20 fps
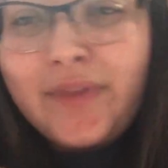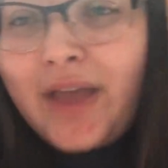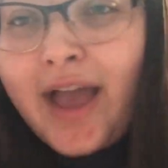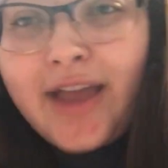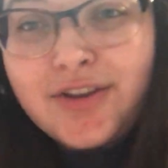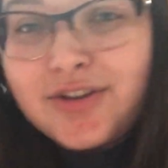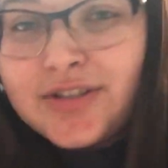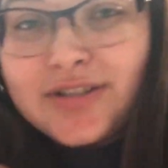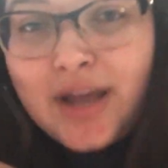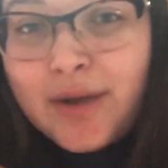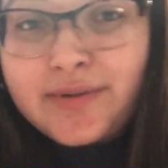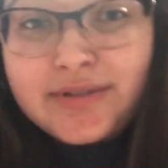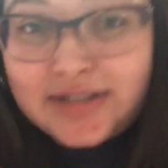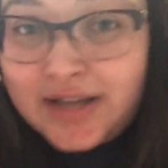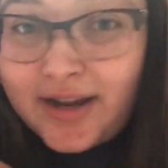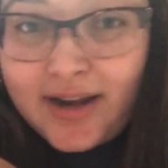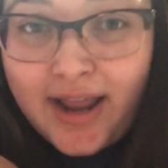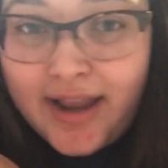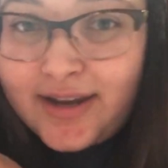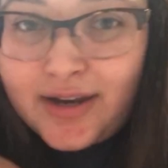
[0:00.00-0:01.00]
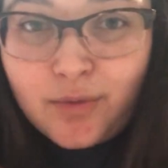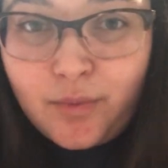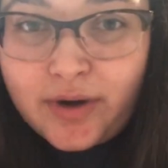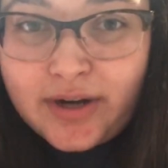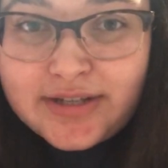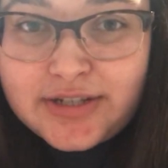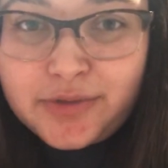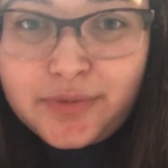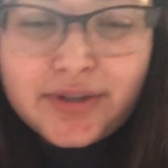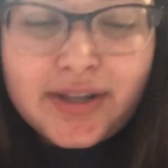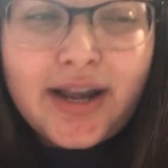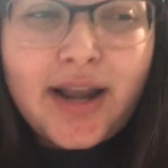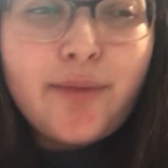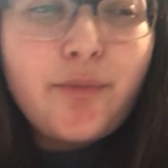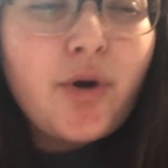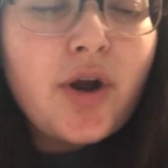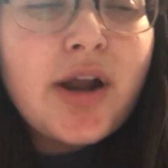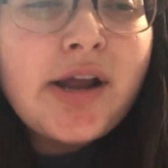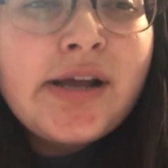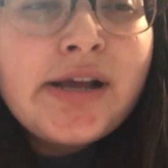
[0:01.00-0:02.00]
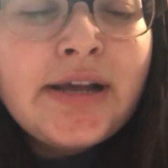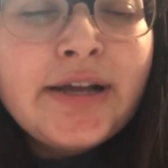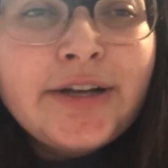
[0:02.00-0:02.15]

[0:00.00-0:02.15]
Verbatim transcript: I just, I was done. I didn't want to deal with it anymore.